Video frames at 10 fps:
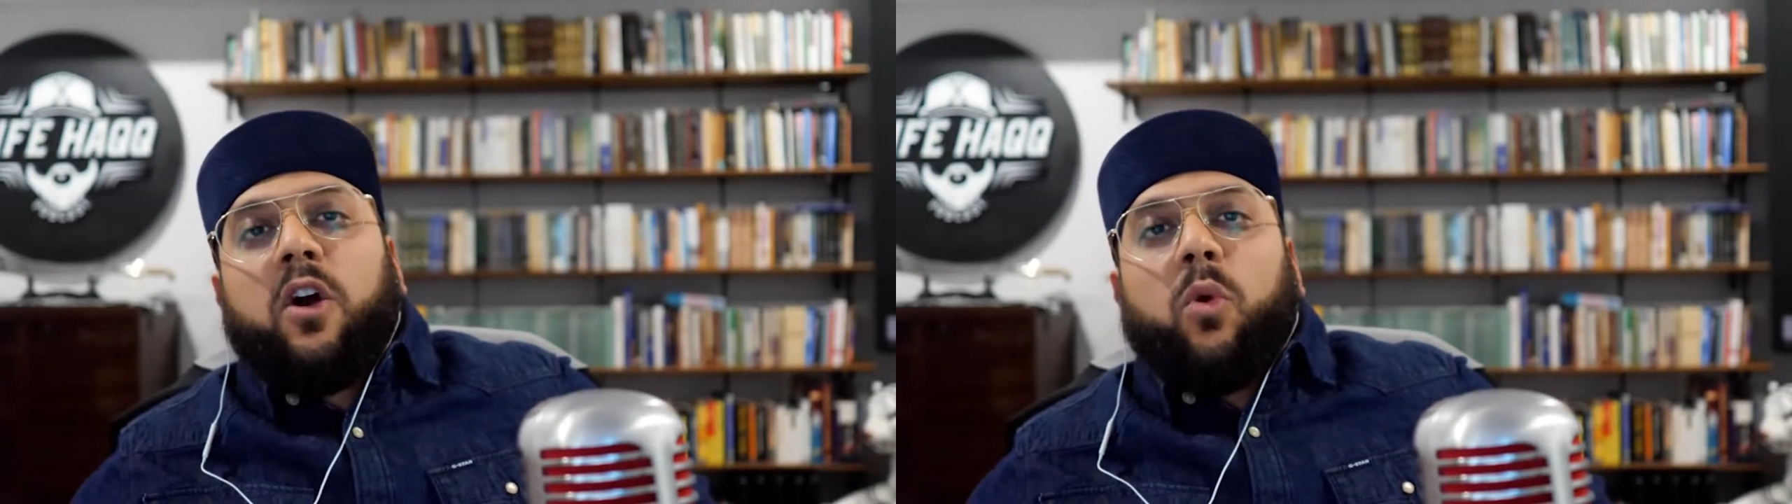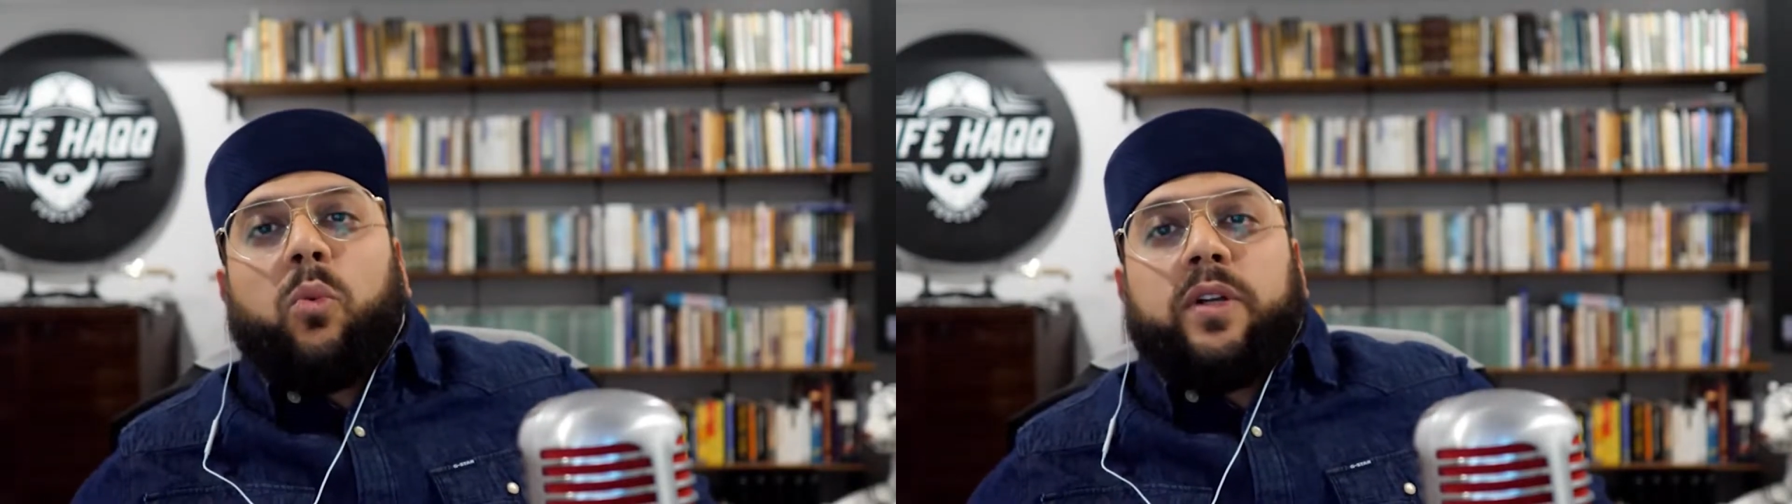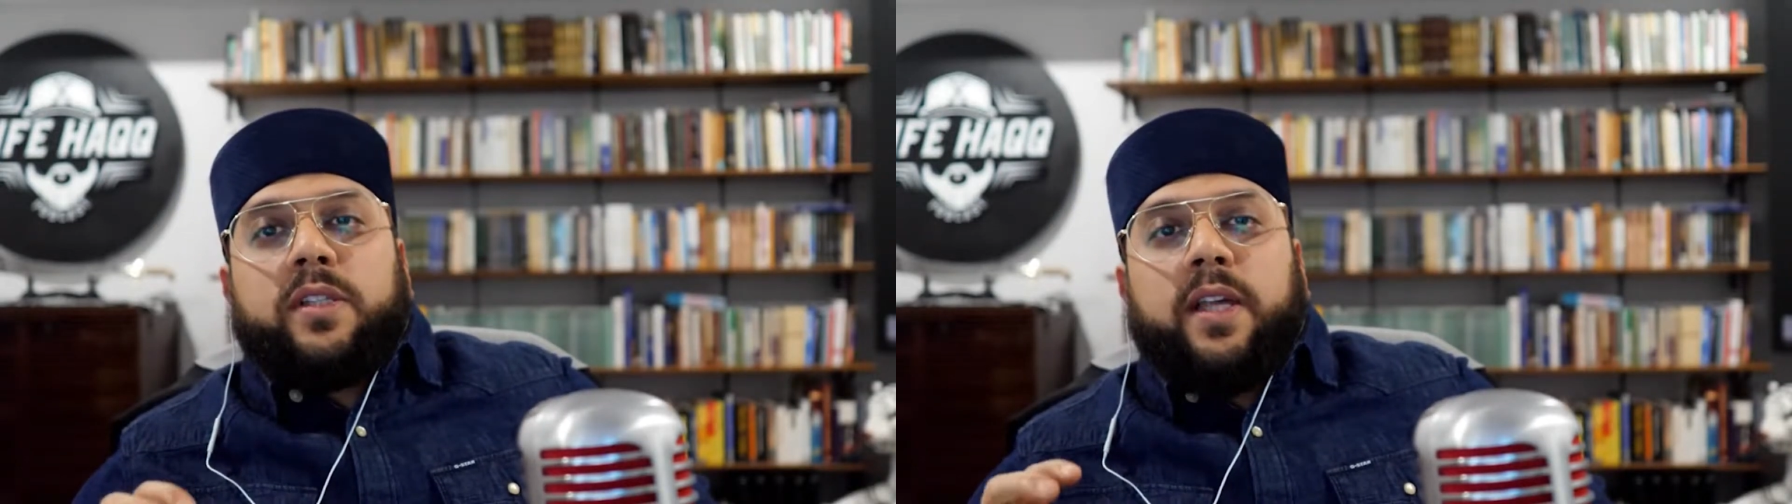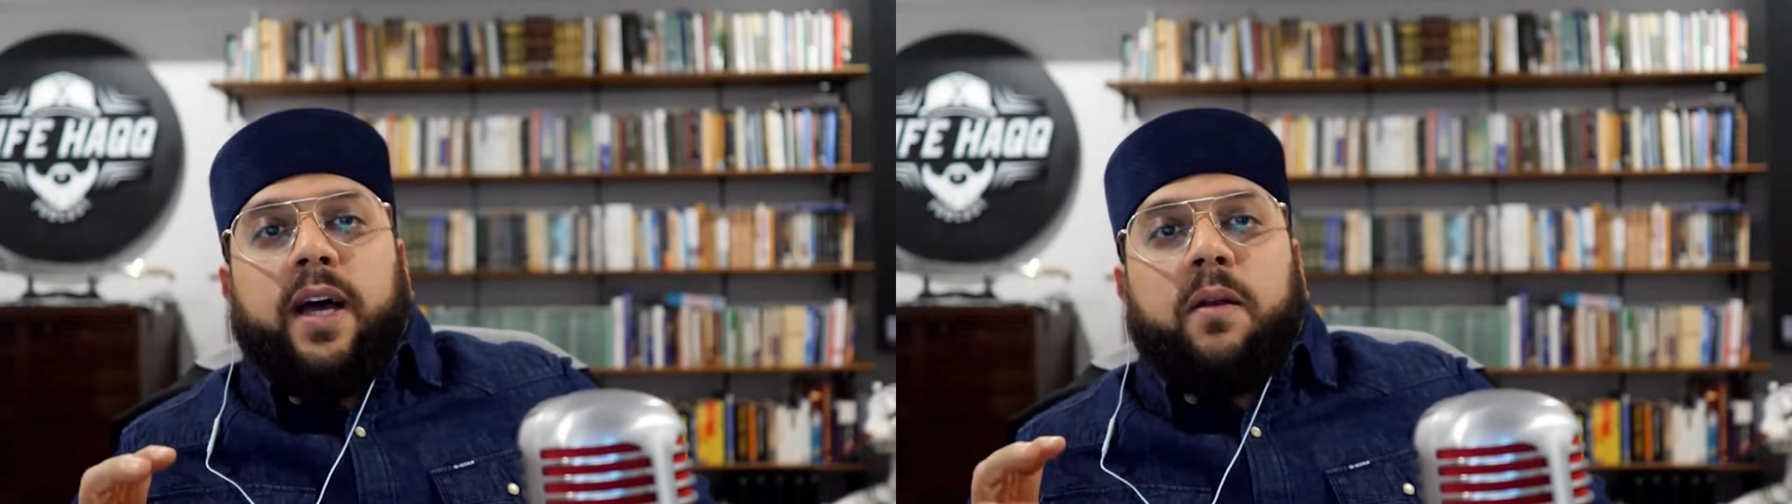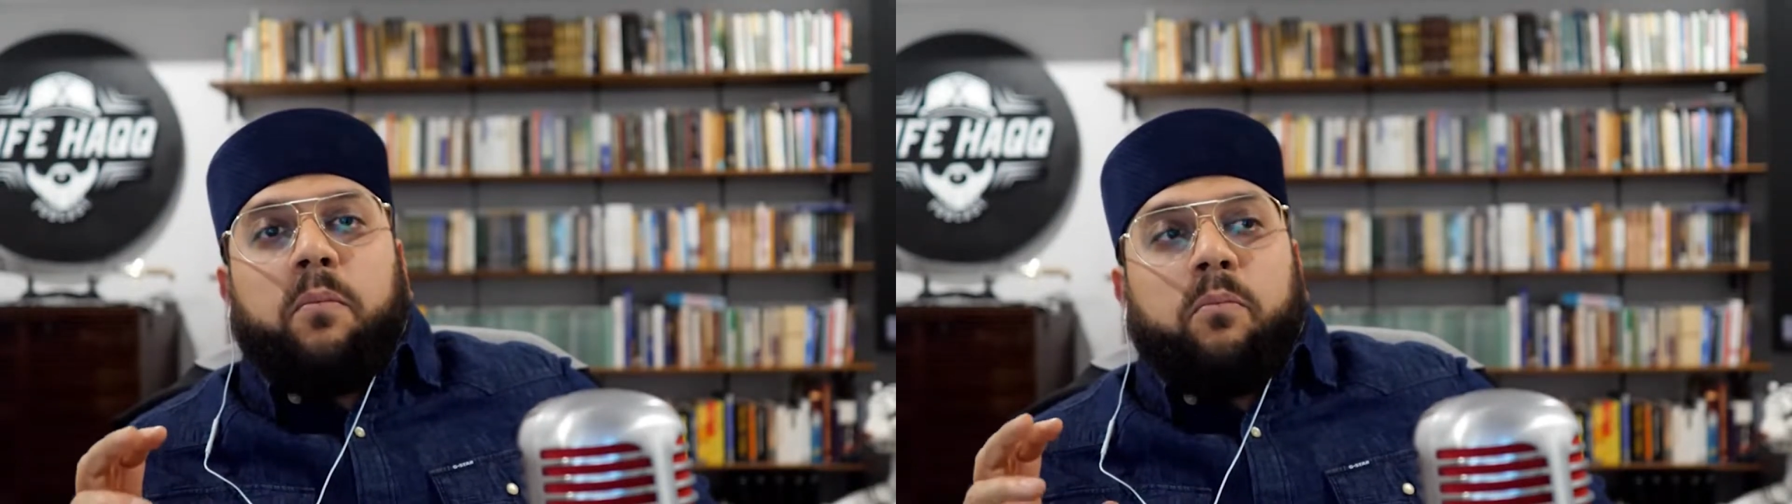was
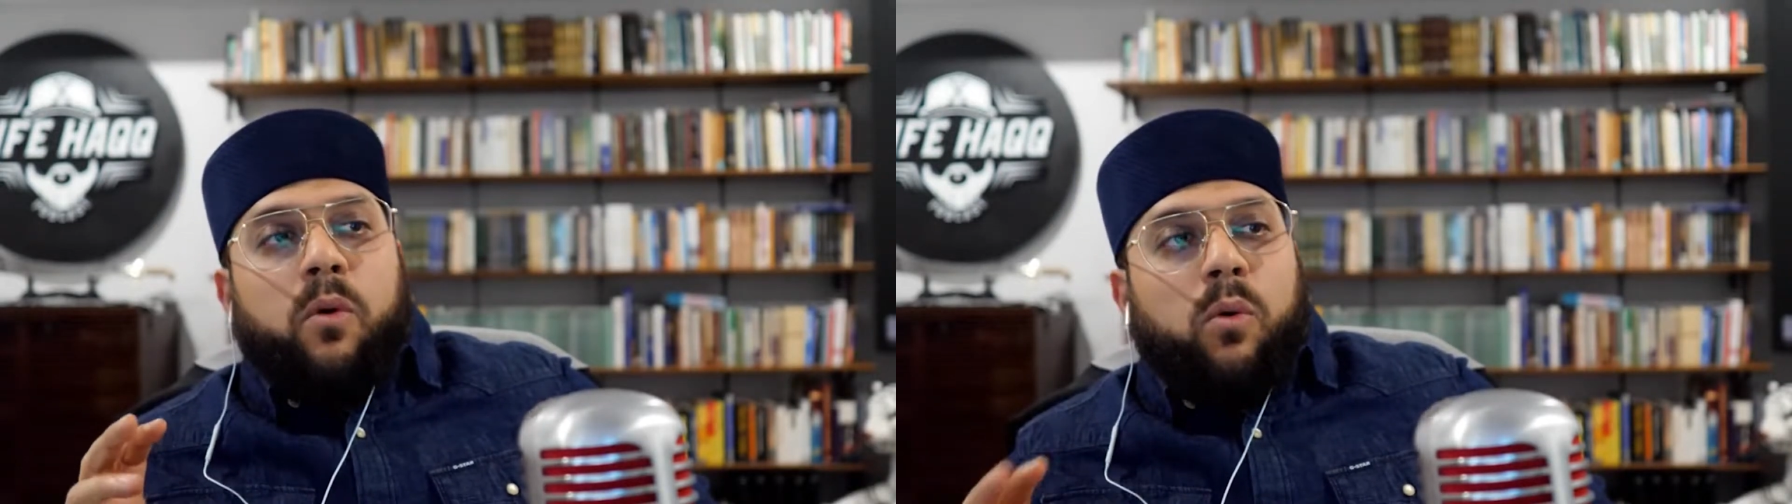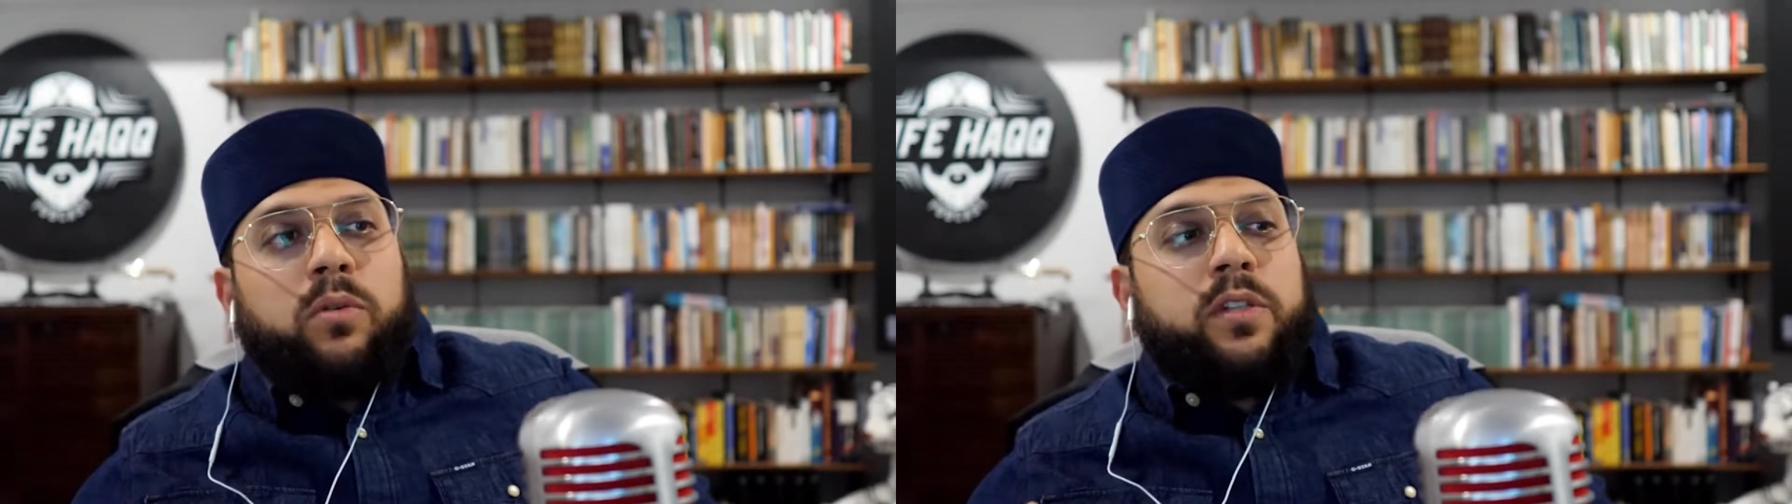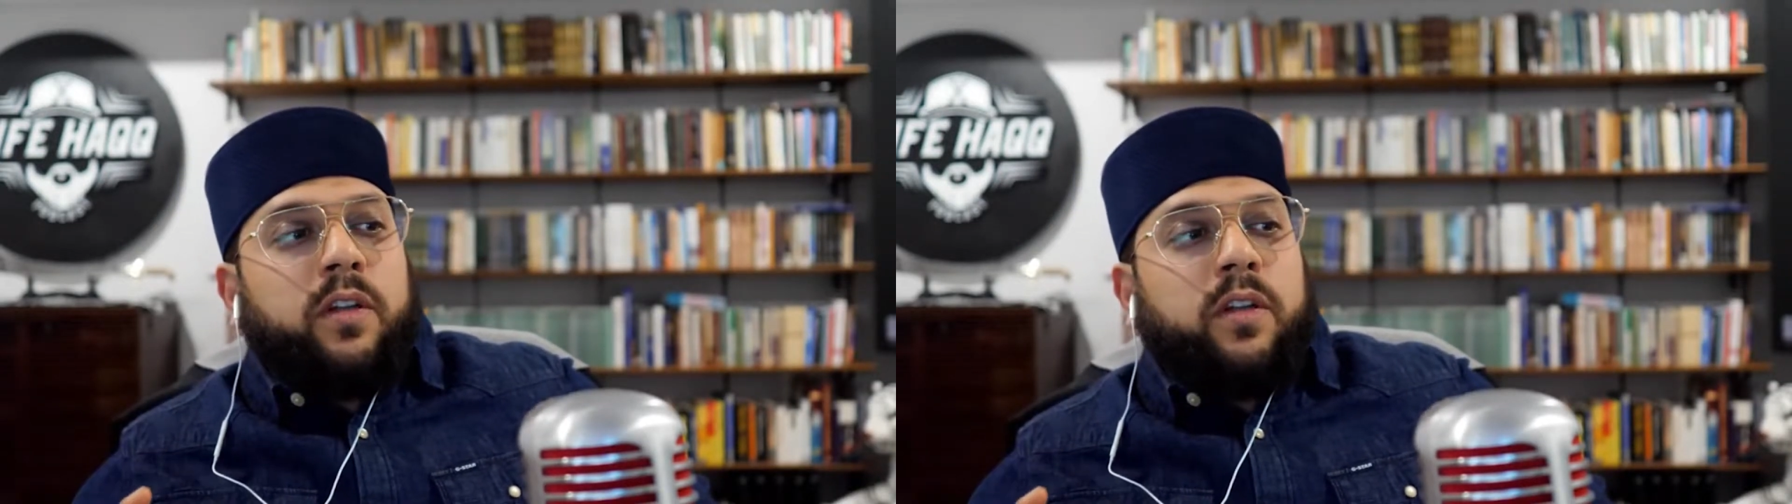that most